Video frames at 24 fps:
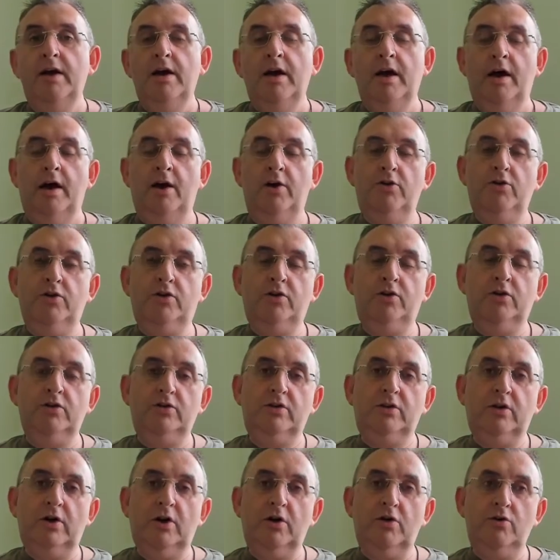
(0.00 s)
How
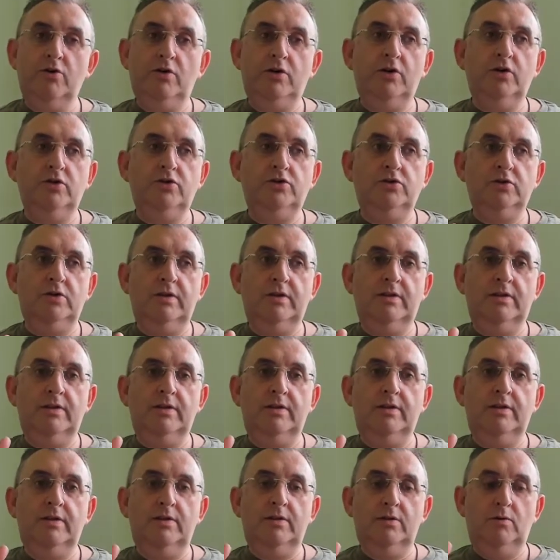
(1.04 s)
could
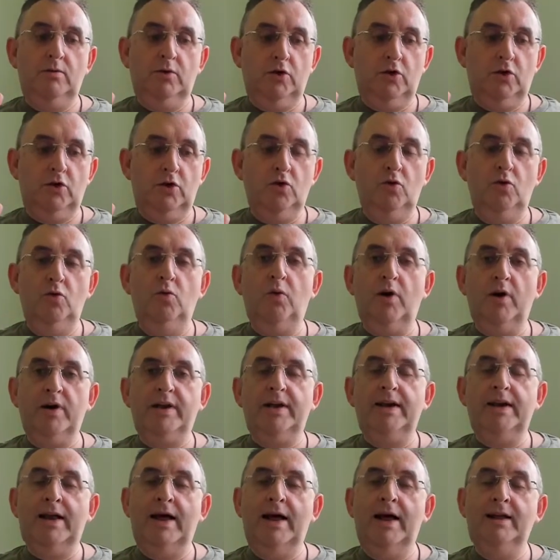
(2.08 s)
you
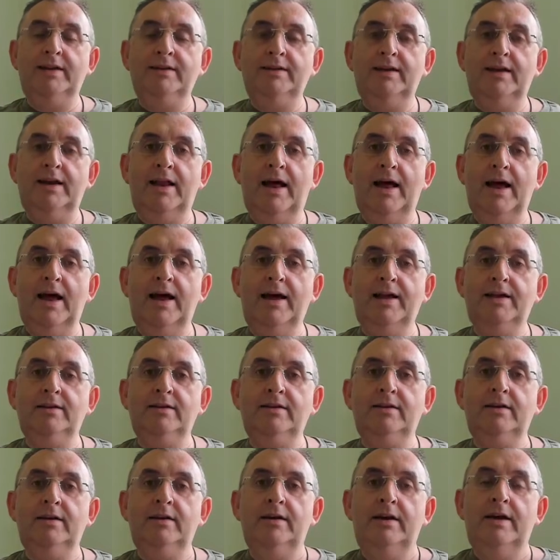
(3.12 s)
working hand in
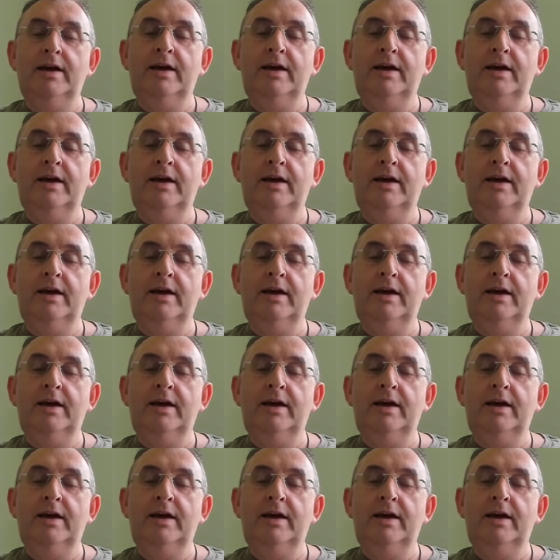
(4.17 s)
hand